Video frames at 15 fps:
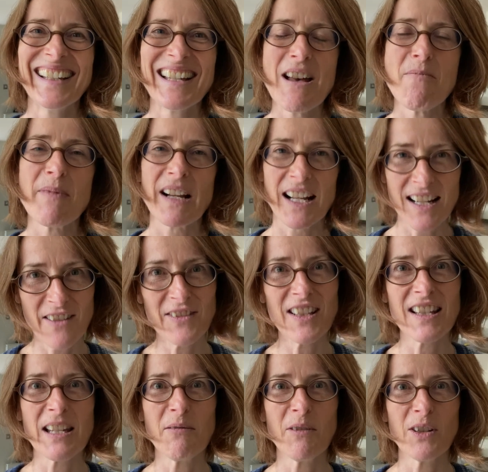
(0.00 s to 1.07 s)
But I'd love to
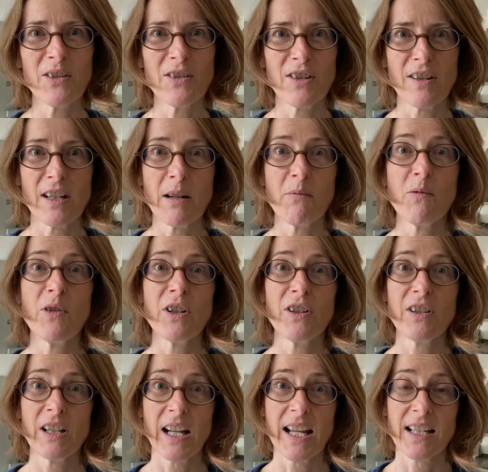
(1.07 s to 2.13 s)
see what you're doing and what you're
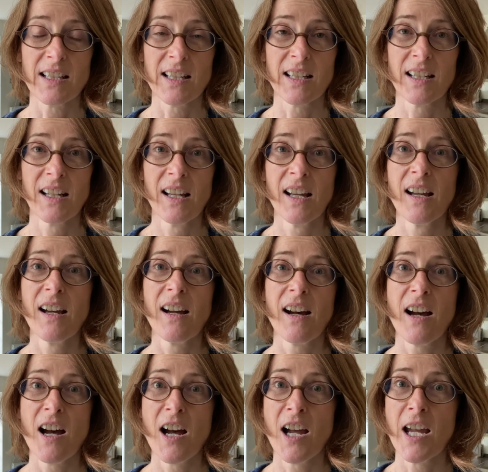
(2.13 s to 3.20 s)
collecting.
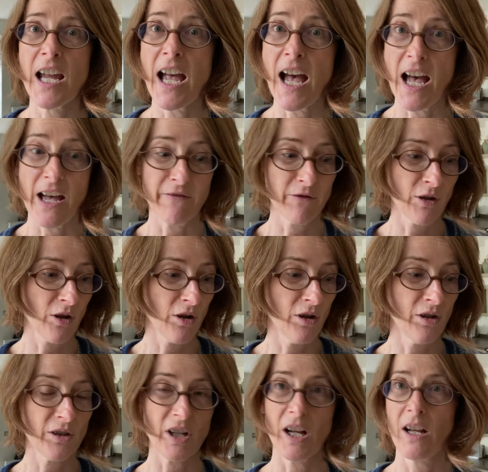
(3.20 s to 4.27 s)
I have
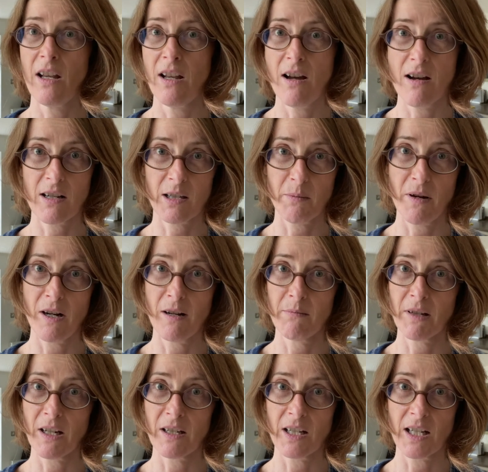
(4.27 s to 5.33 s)
got larkspur I'm
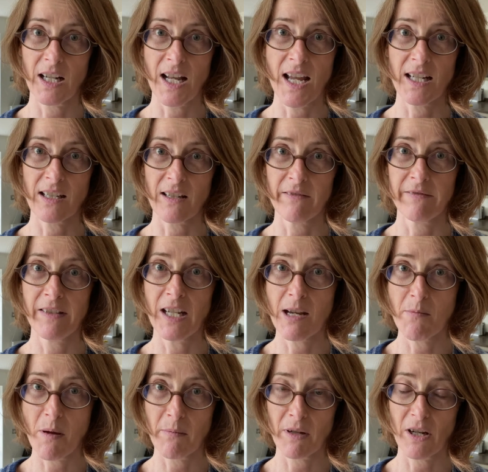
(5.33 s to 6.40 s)
going to collect, delphinium
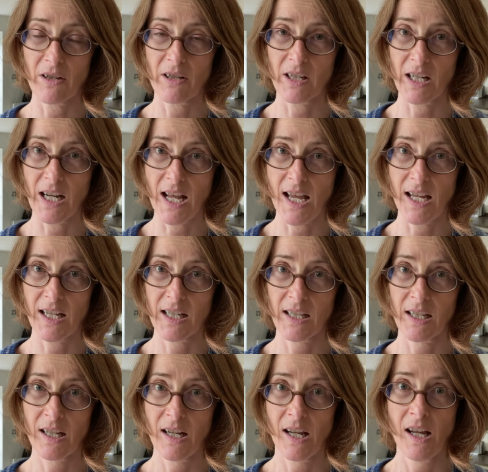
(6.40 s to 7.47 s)
I'm going to collect.
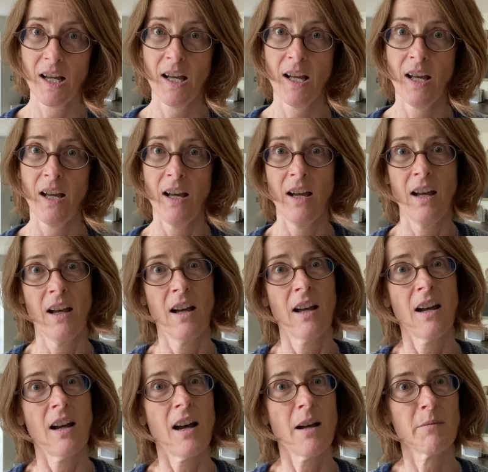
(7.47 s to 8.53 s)

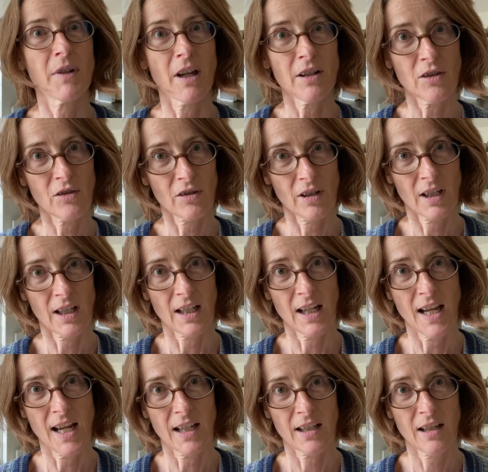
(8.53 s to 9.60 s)
I'm going to try and
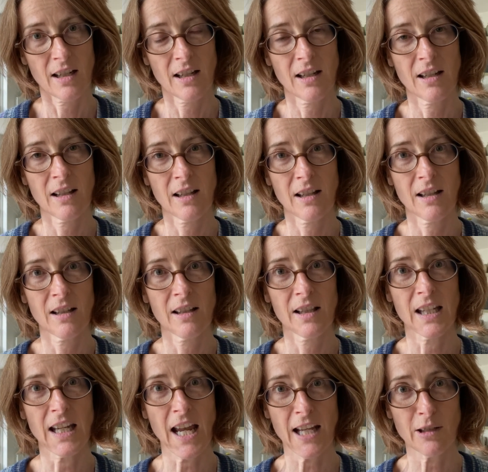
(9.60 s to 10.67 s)
collect the
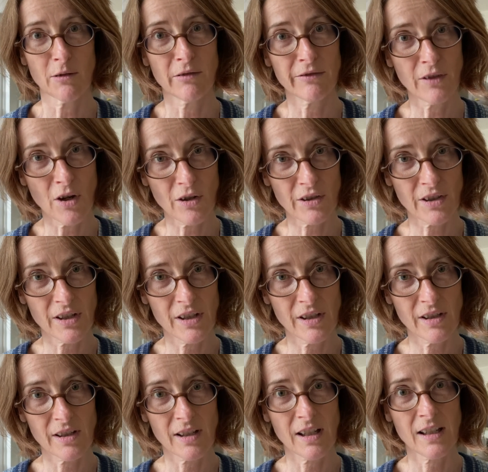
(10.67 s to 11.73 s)
annual
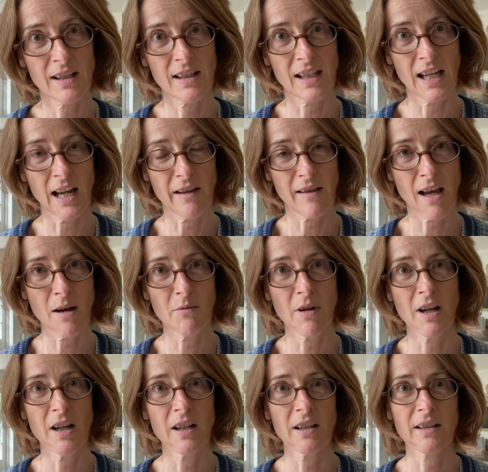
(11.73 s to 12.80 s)
phloxes, see how that
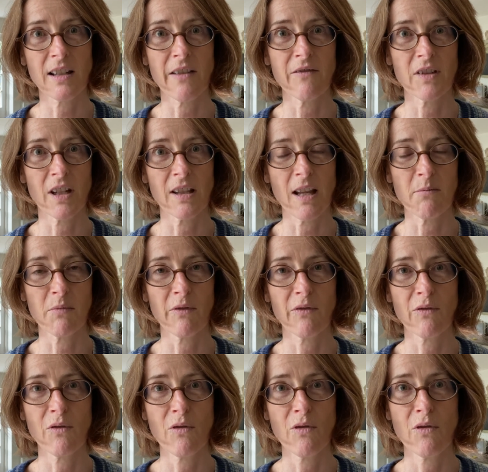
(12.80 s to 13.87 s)
works. I haven't done that
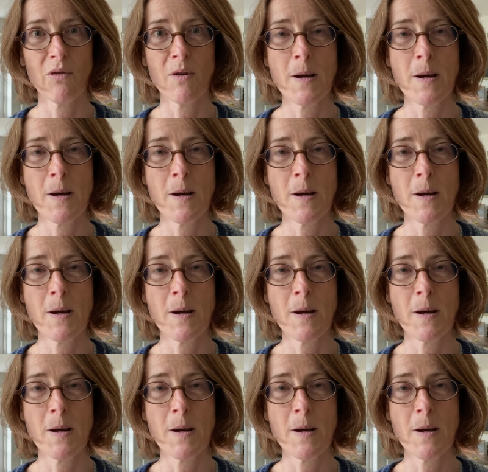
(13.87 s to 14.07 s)
before.